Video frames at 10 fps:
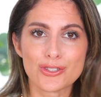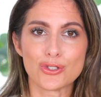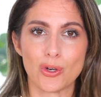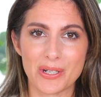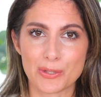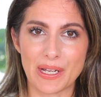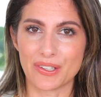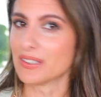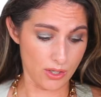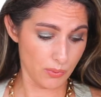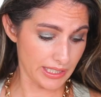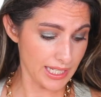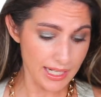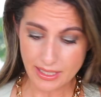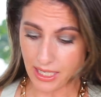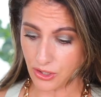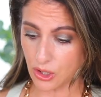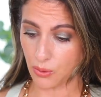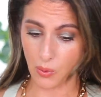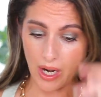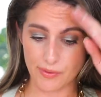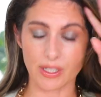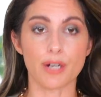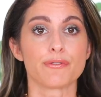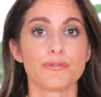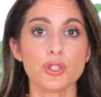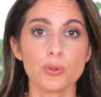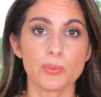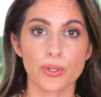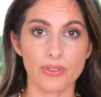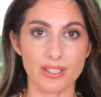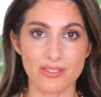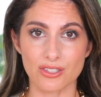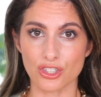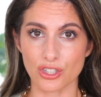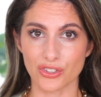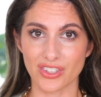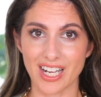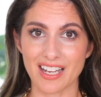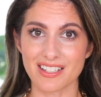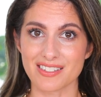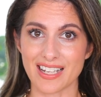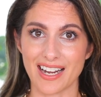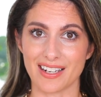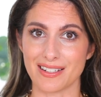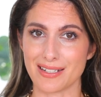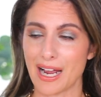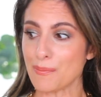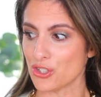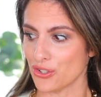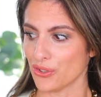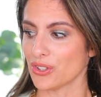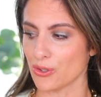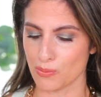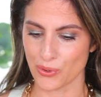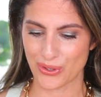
so much better. Here, we're getting down to the wire. I've got a few more things to show you guys, and I'm sure that there's more